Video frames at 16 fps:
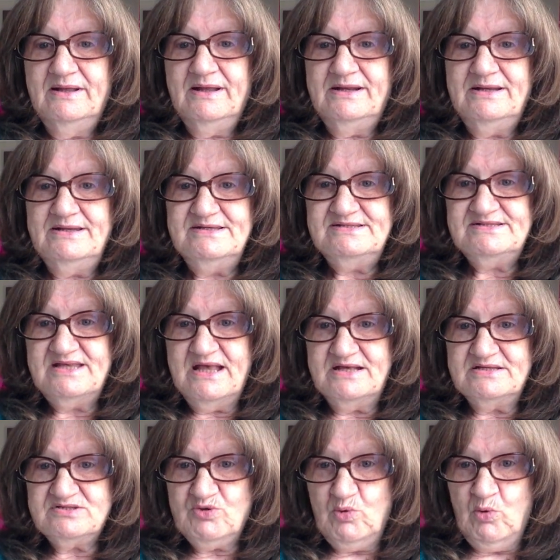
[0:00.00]
And he
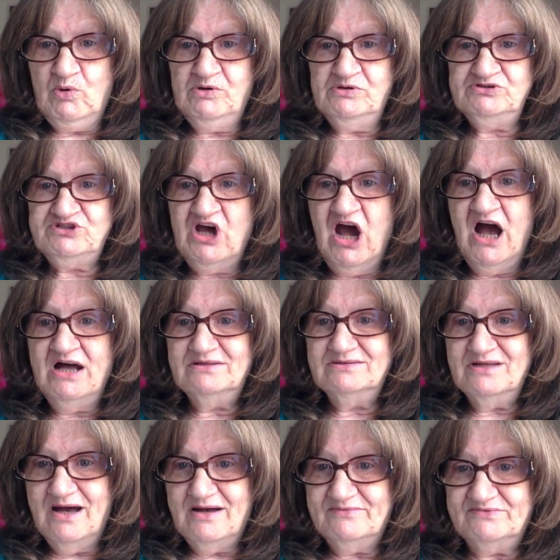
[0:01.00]
says, orange hot
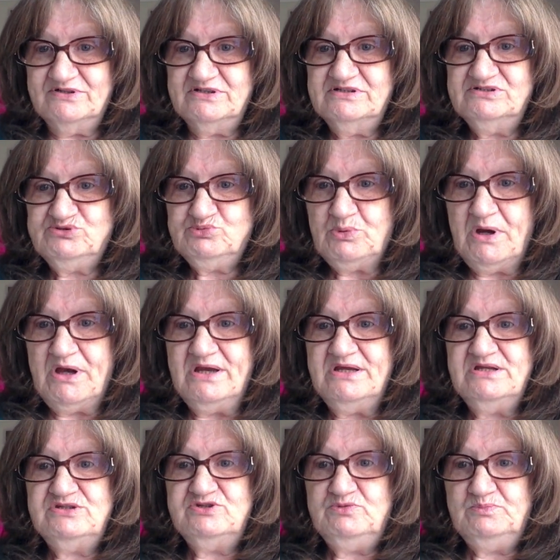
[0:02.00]
lava is
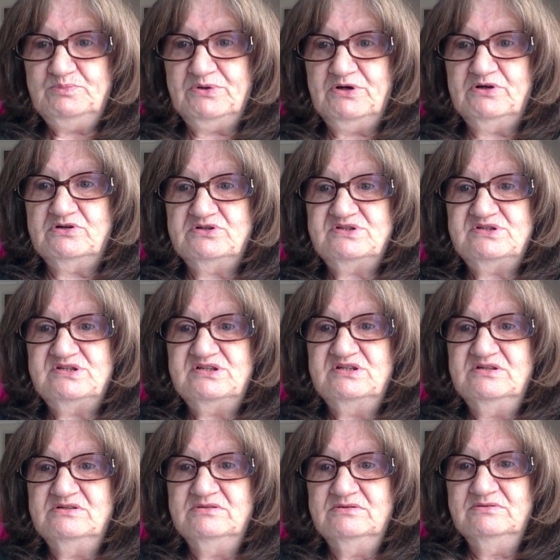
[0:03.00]
ready to
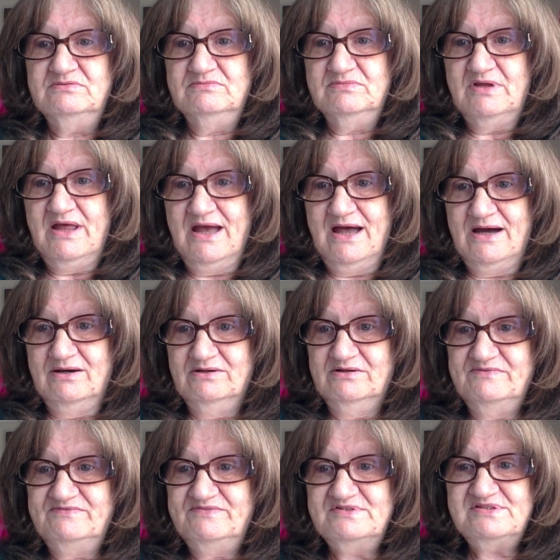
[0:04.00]
burst out
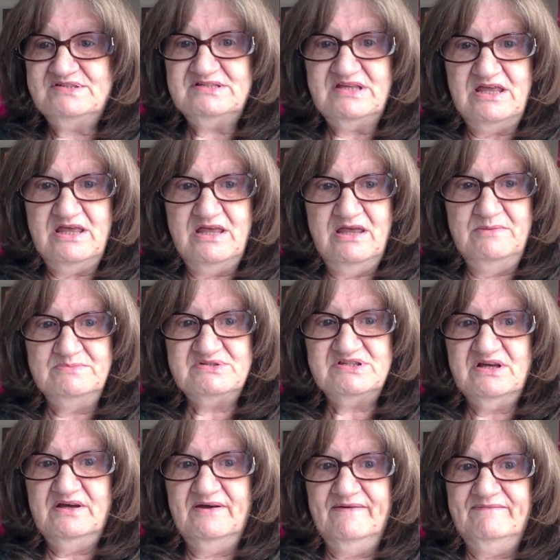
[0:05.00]
of the
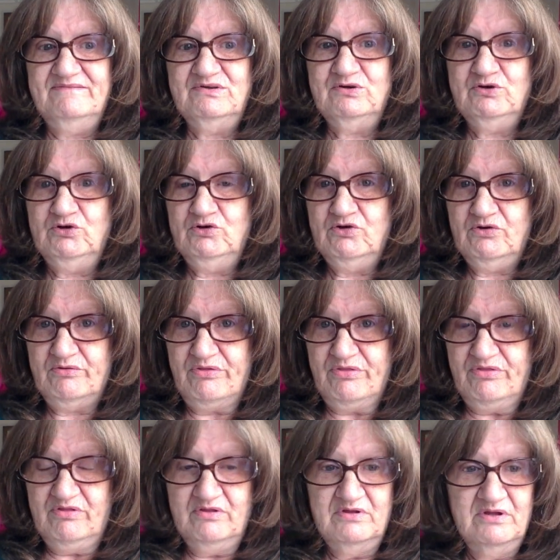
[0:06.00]
seams of the
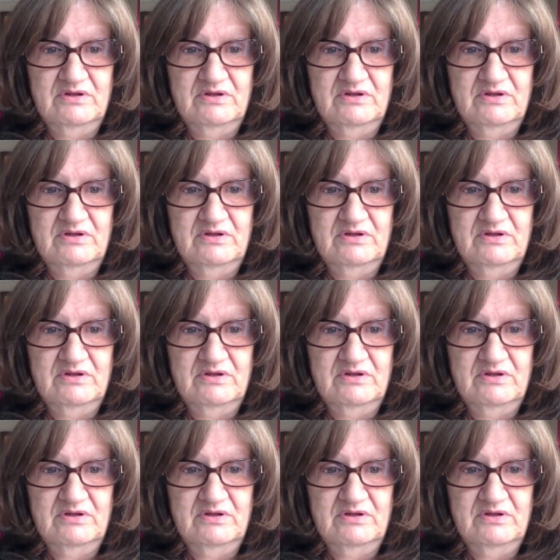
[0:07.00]
earth.